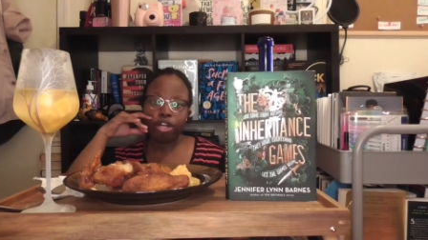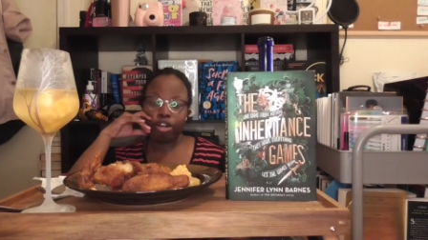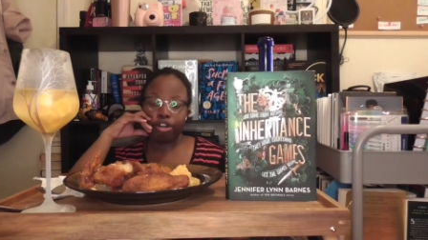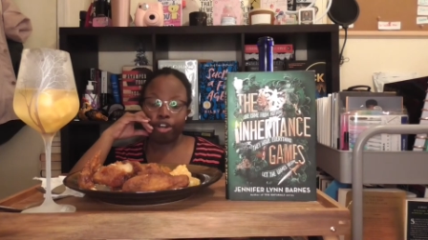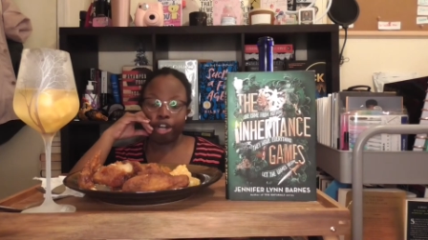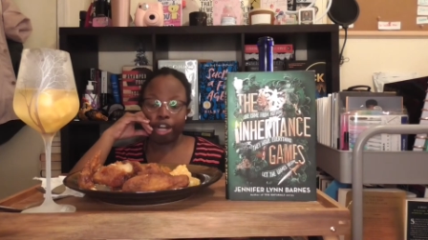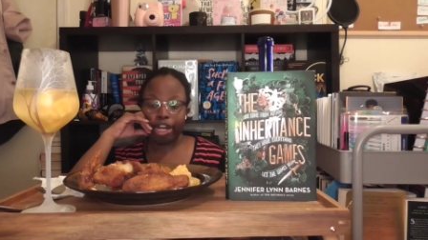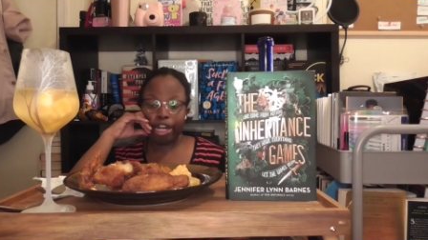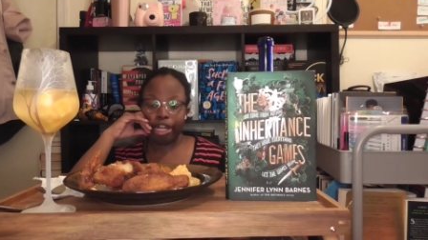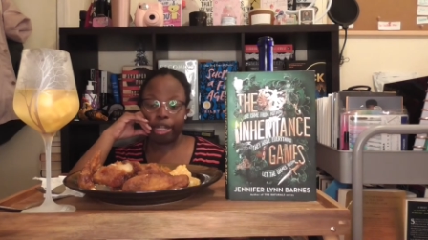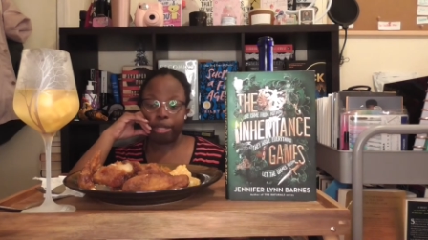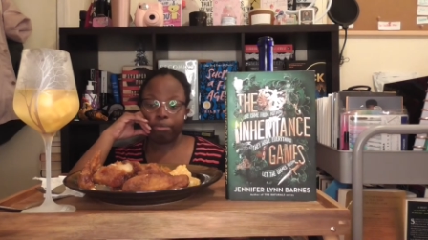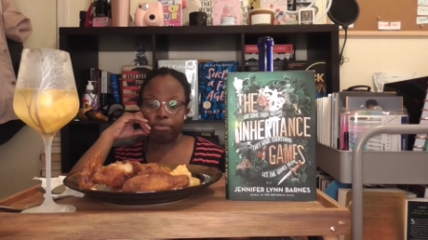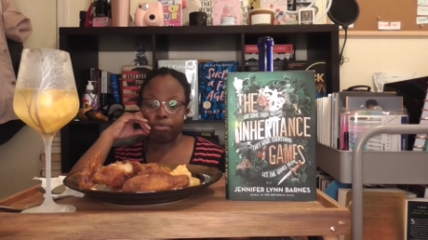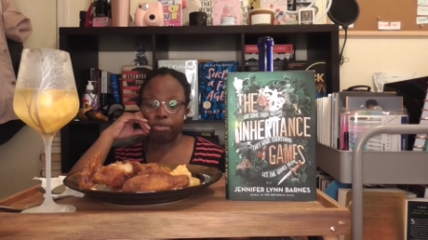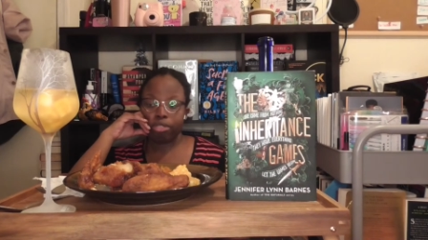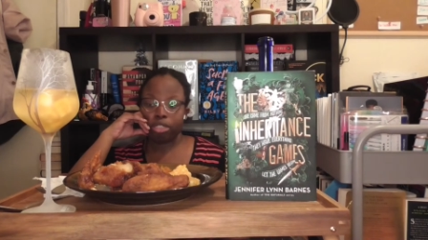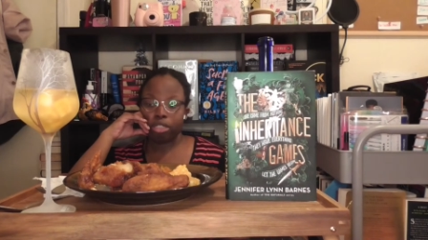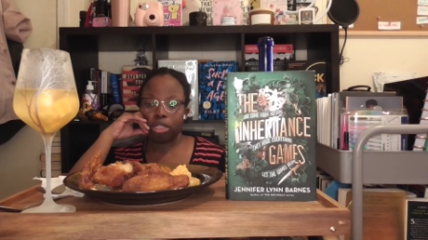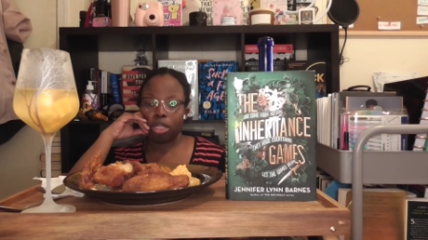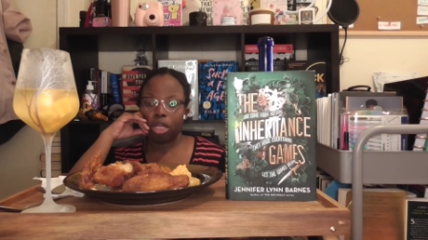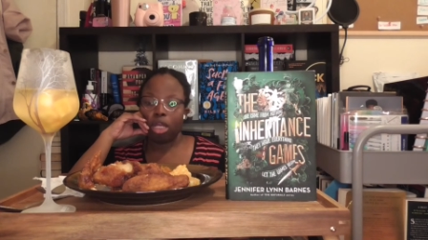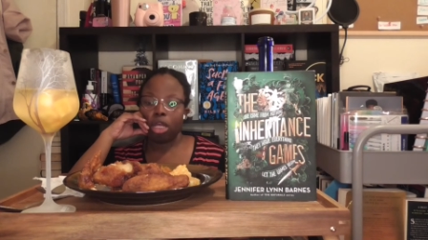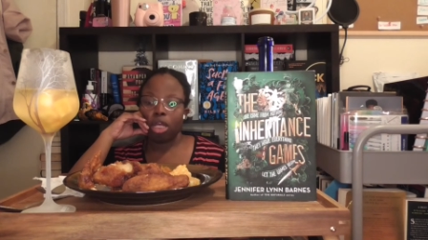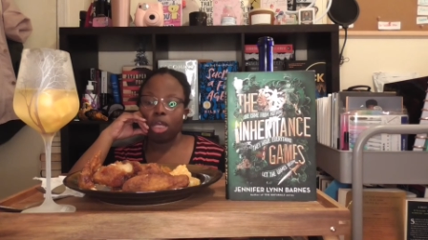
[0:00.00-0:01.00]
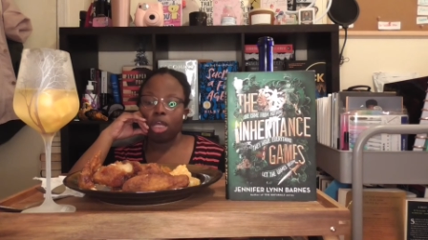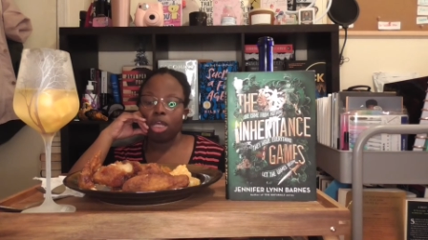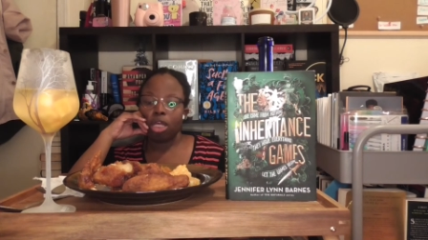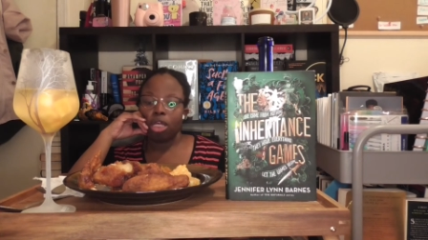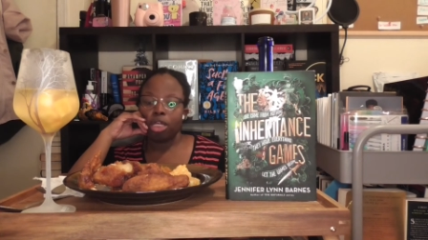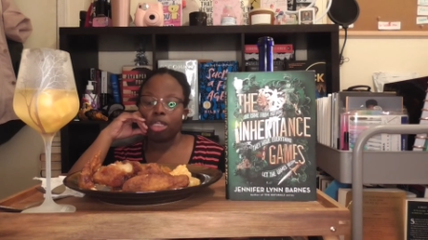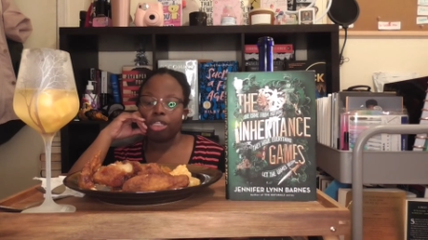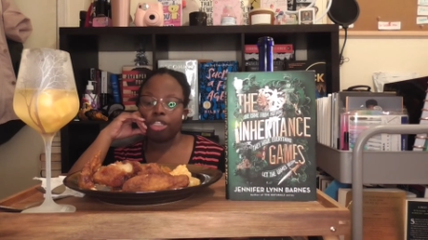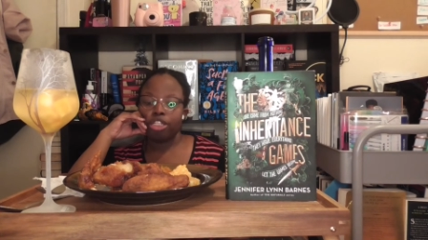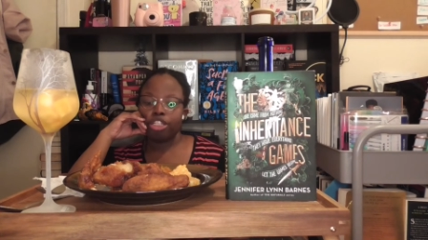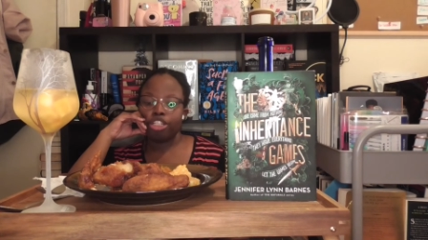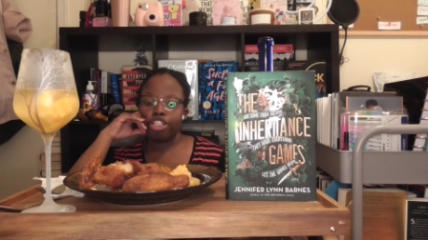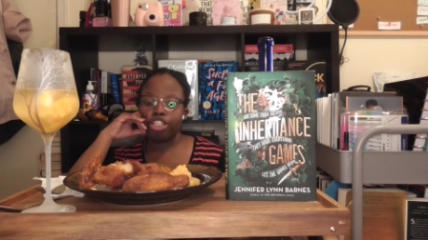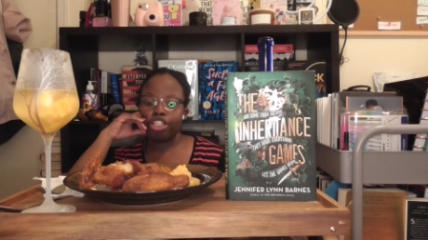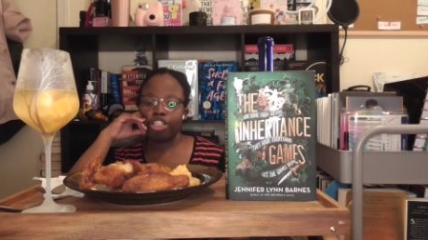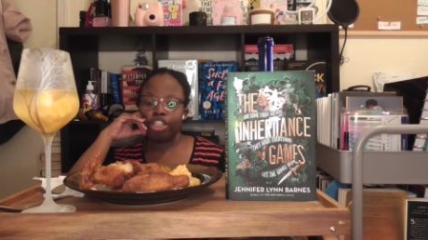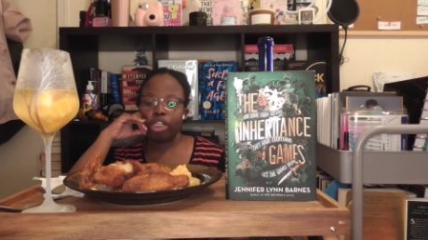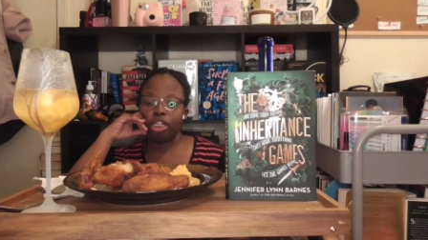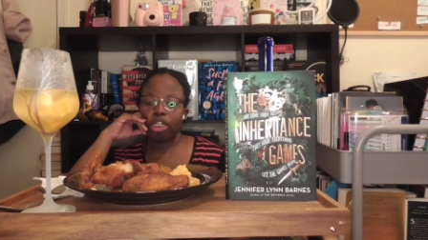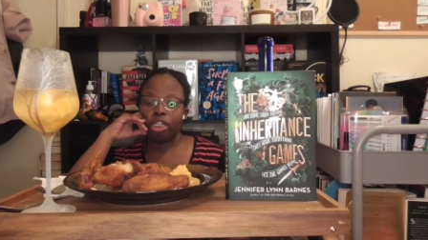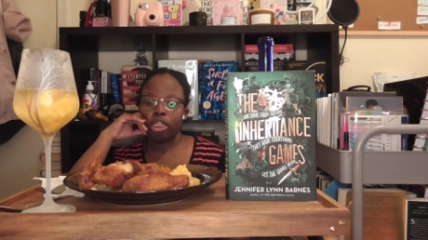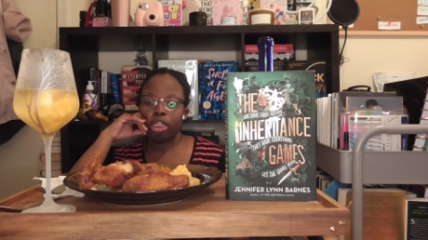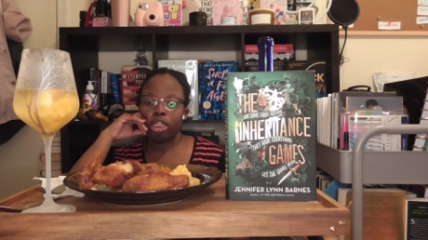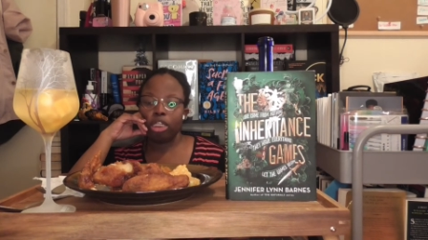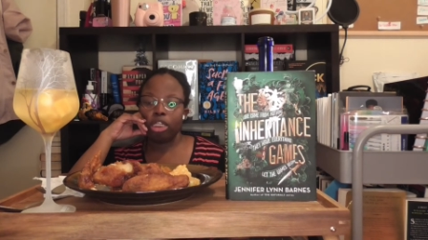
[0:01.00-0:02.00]
Grambs.
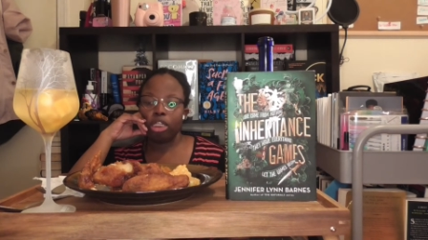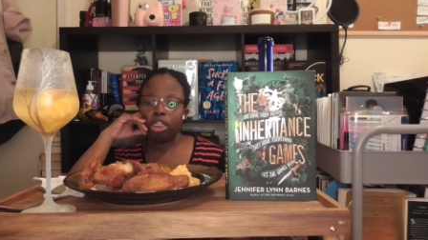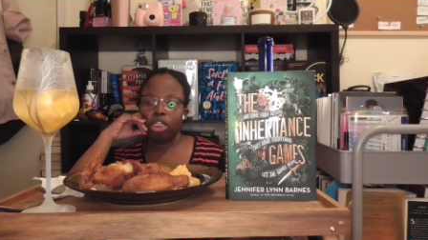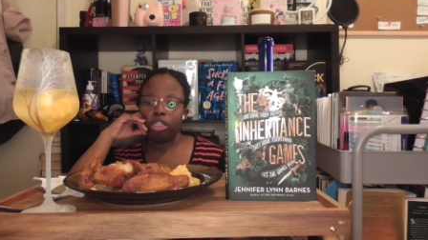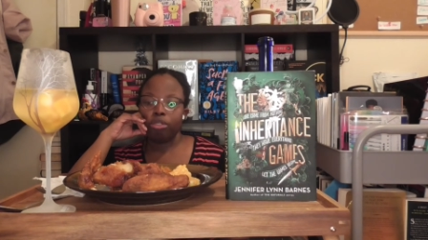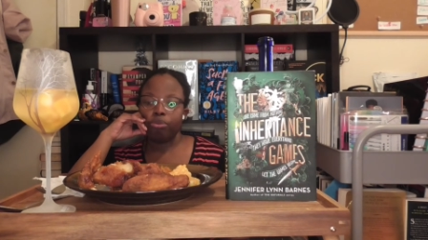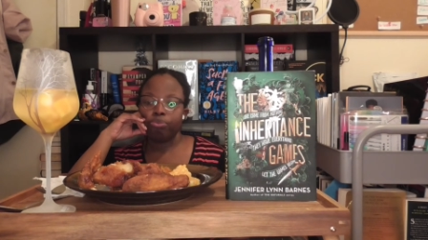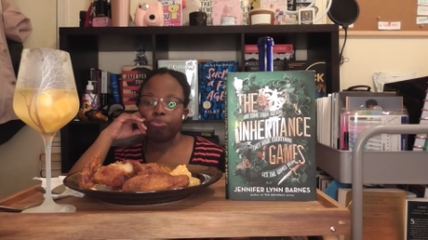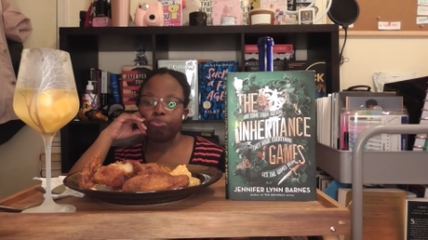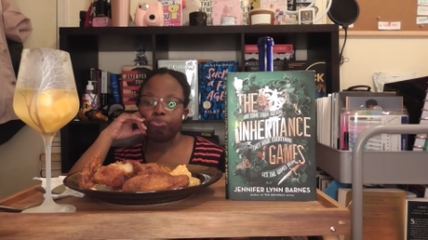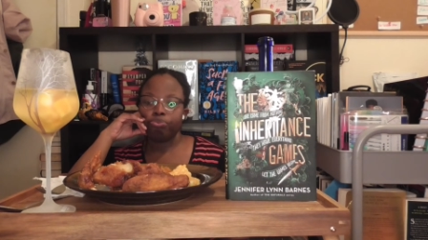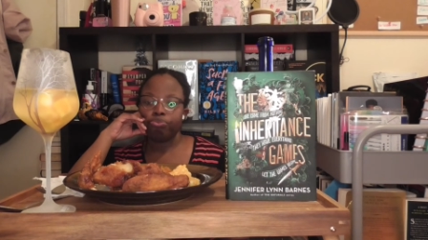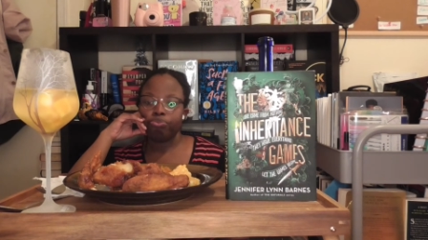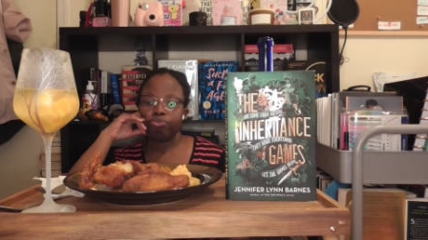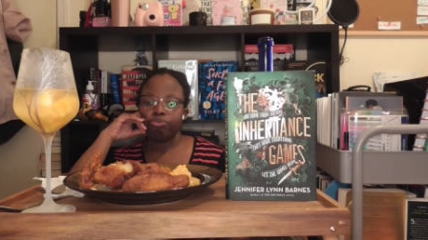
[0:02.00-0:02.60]
She